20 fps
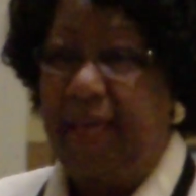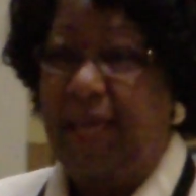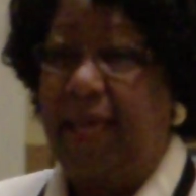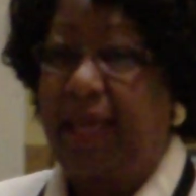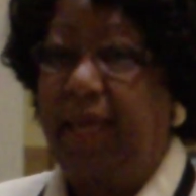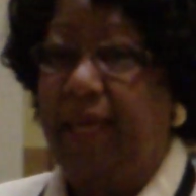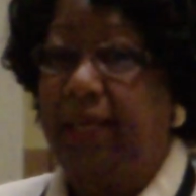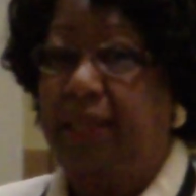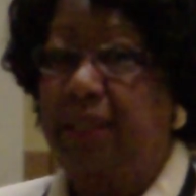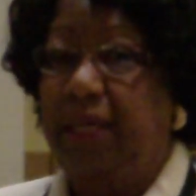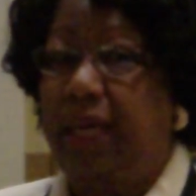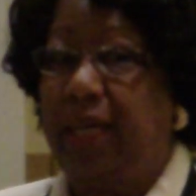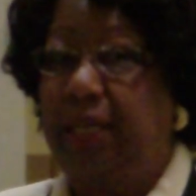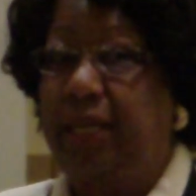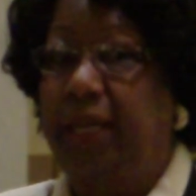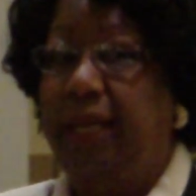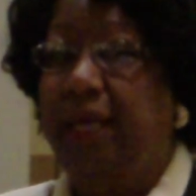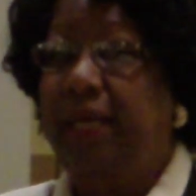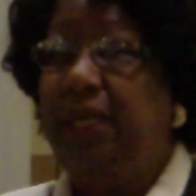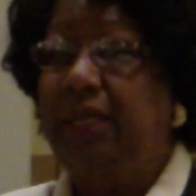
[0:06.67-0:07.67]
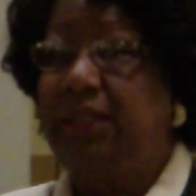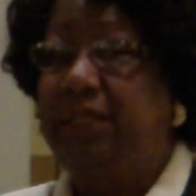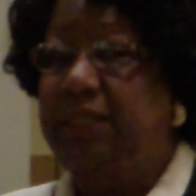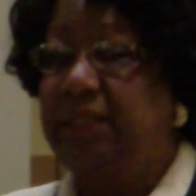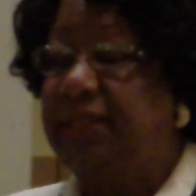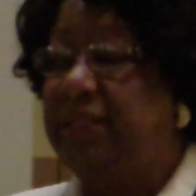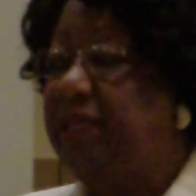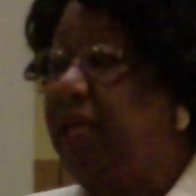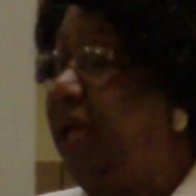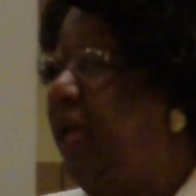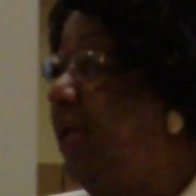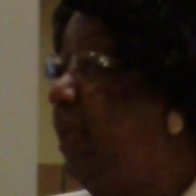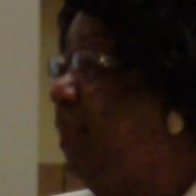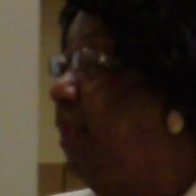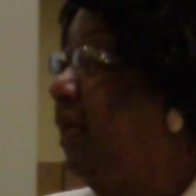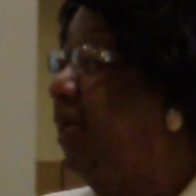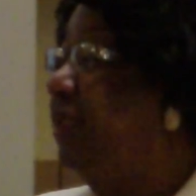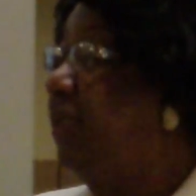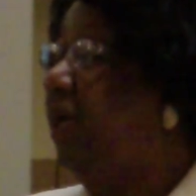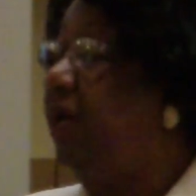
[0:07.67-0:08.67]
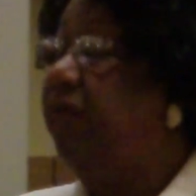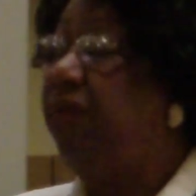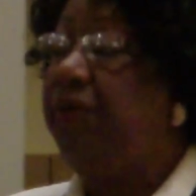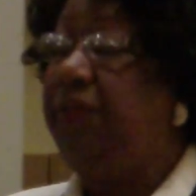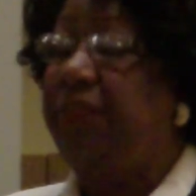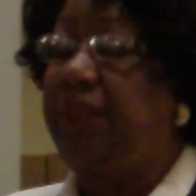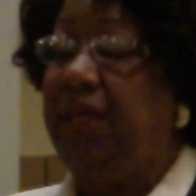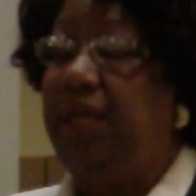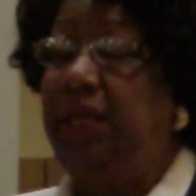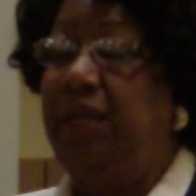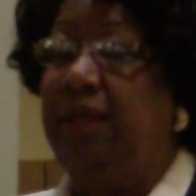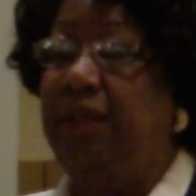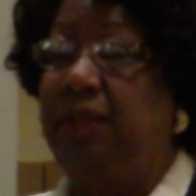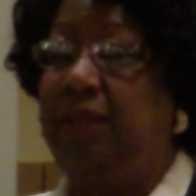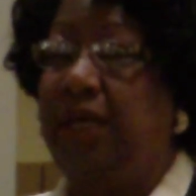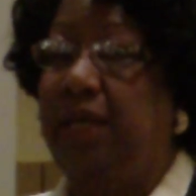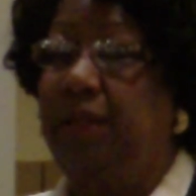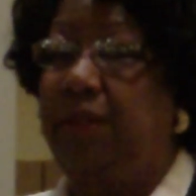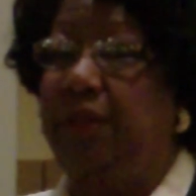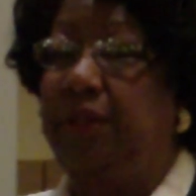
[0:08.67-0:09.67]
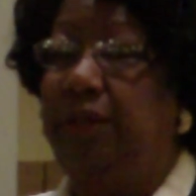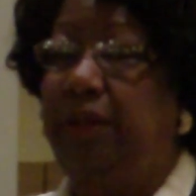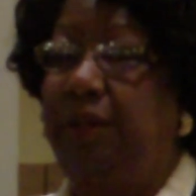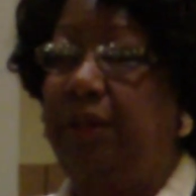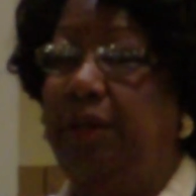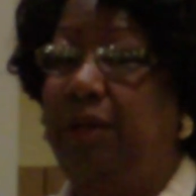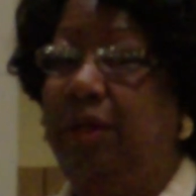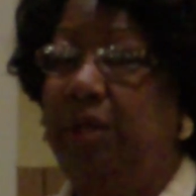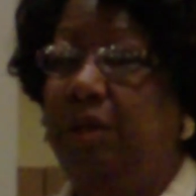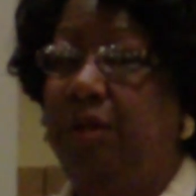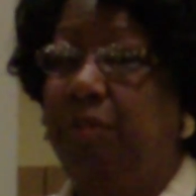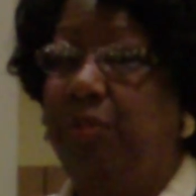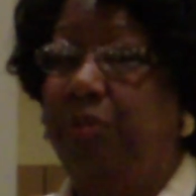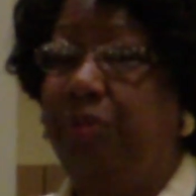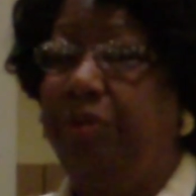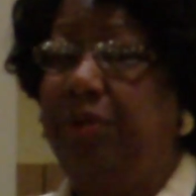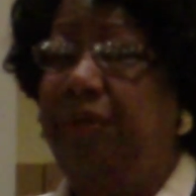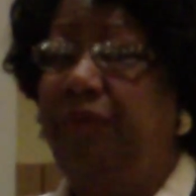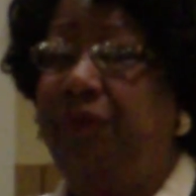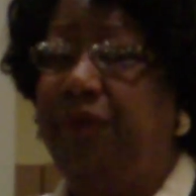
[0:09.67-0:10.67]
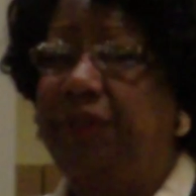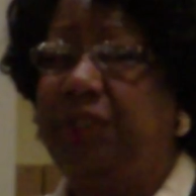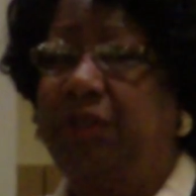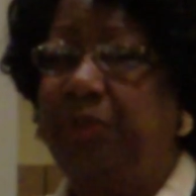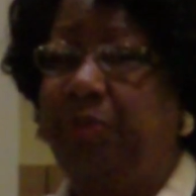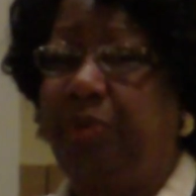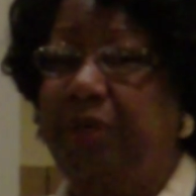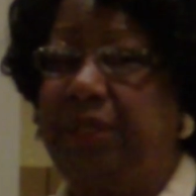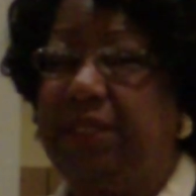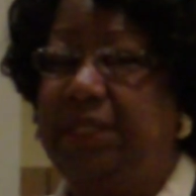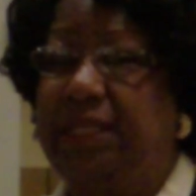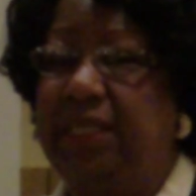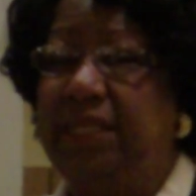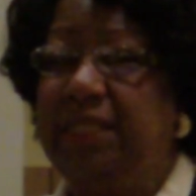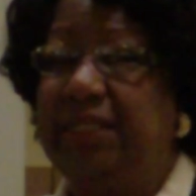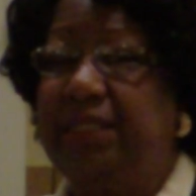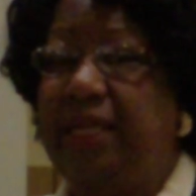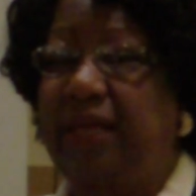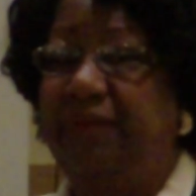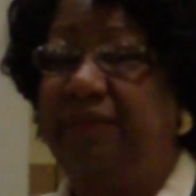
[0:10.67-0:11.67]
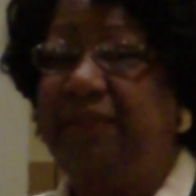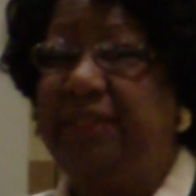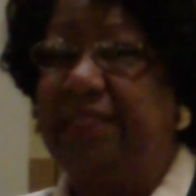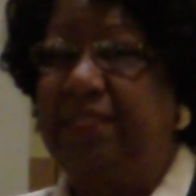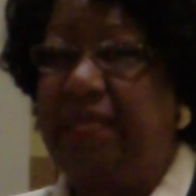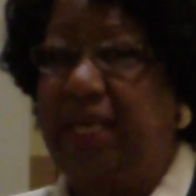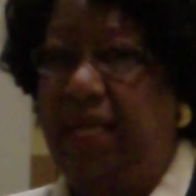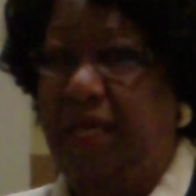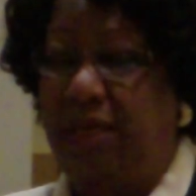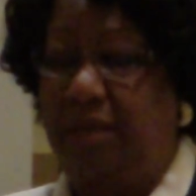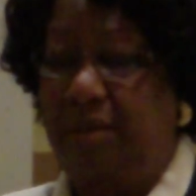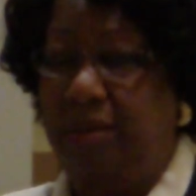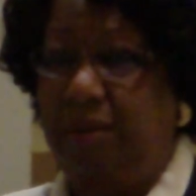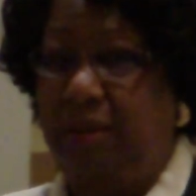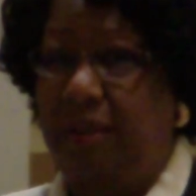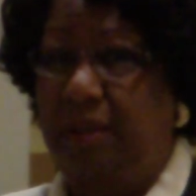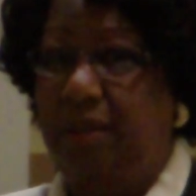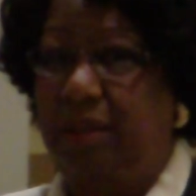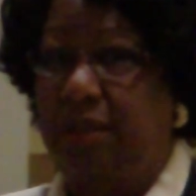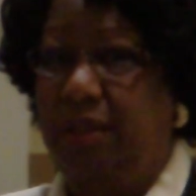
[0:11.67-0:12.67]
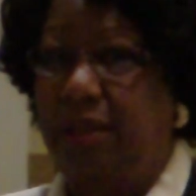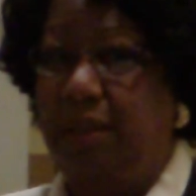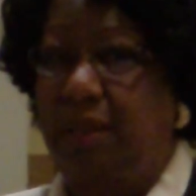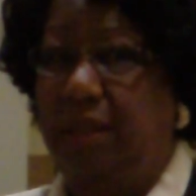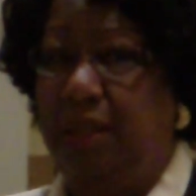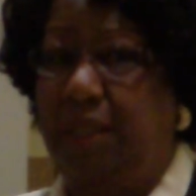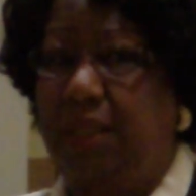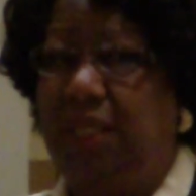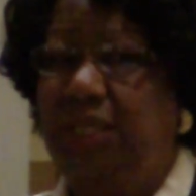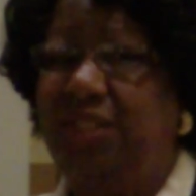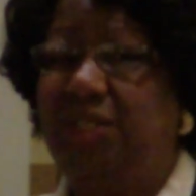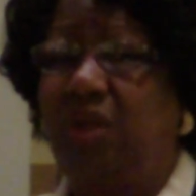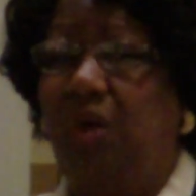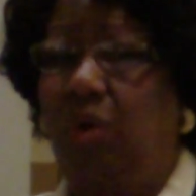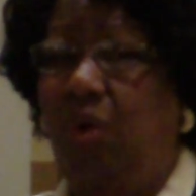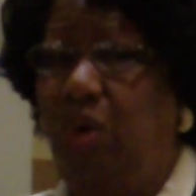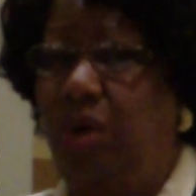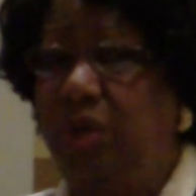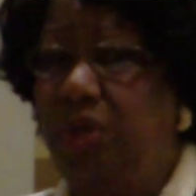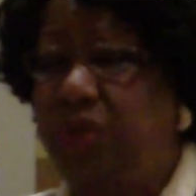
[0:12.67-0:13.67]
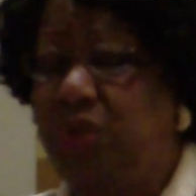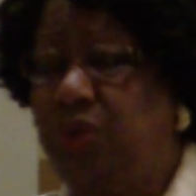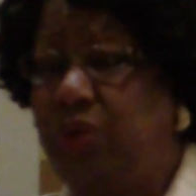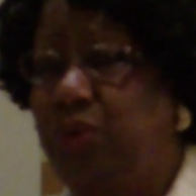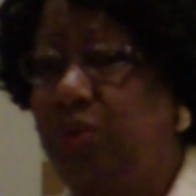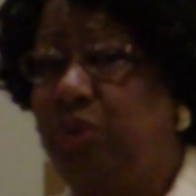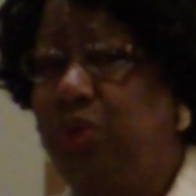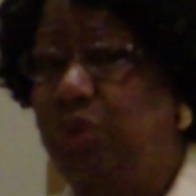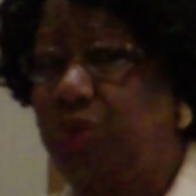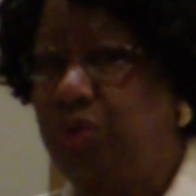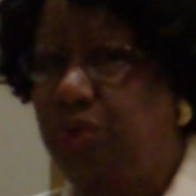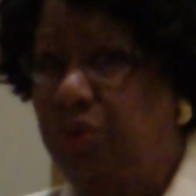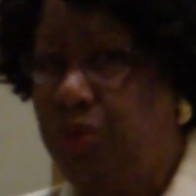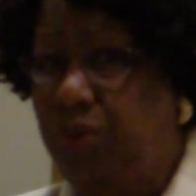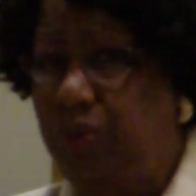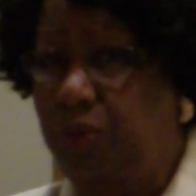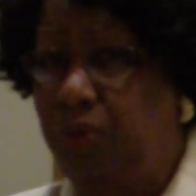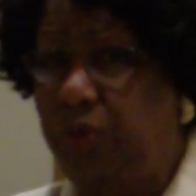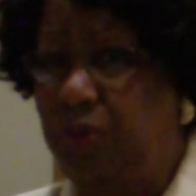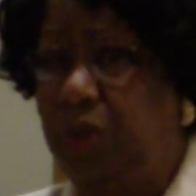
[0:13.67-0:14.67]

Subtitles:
And I'd like to say that everything that the previous presidents have said is also true